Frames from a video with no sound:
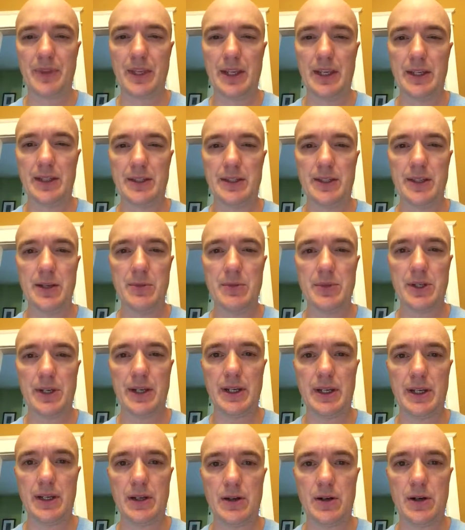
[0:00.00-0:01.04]
It seems
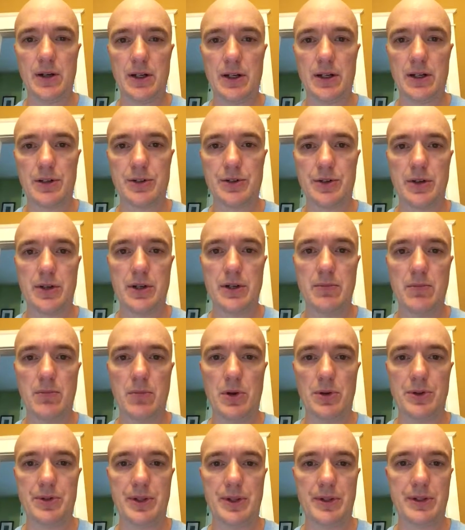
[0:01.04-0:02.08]
like in our country,
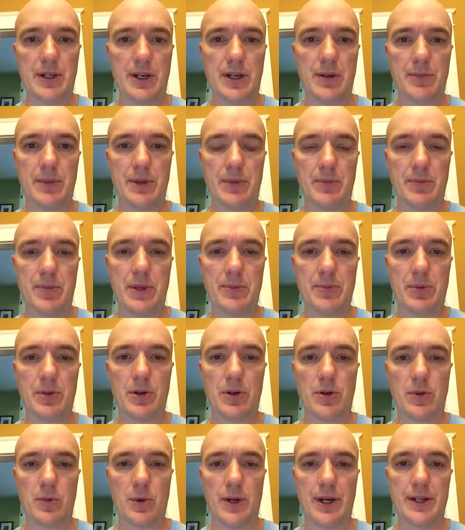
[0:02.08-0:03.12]
most of the time that people
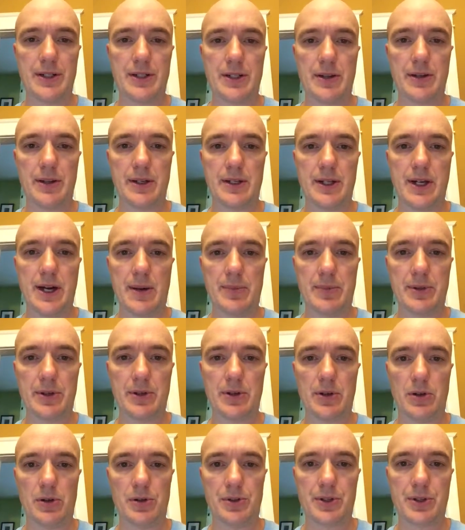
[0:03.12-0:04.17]
go right to the
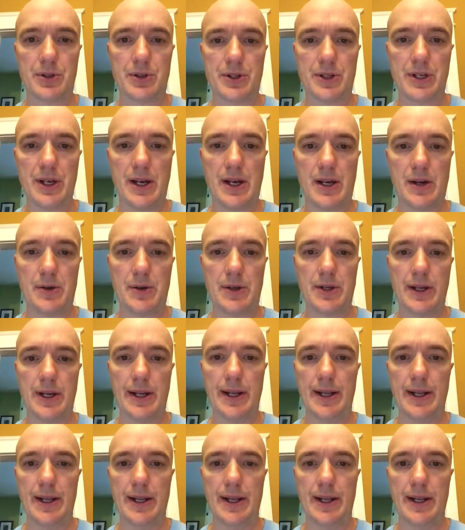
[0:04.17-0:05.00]
Doppler ultrasound.